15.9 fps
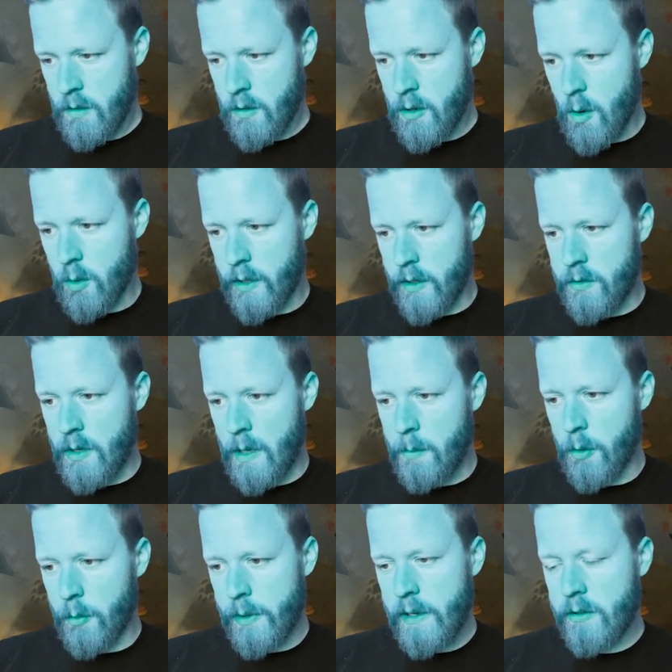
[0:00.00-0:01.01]
go like
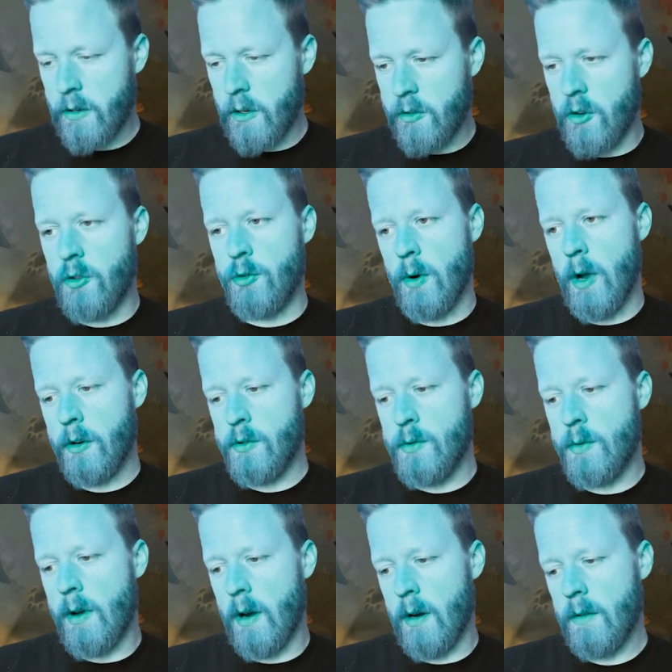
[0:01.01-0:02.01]
double research and draw
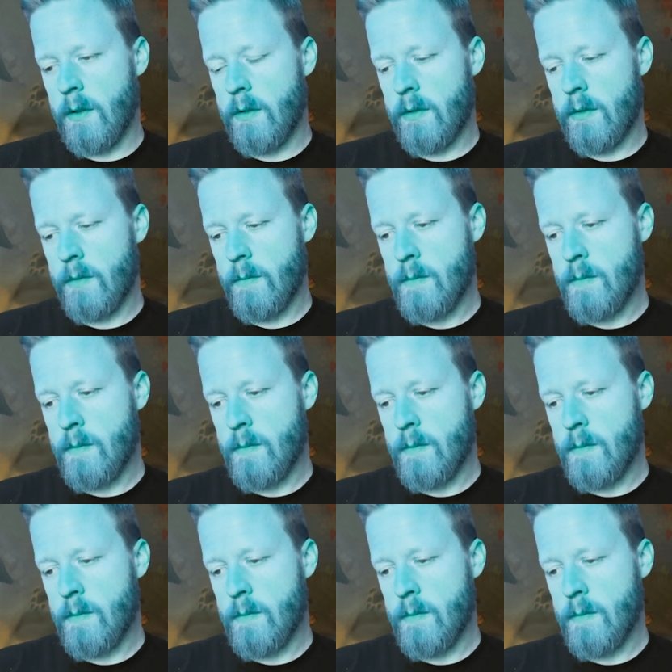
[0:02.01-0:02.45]
2 cards,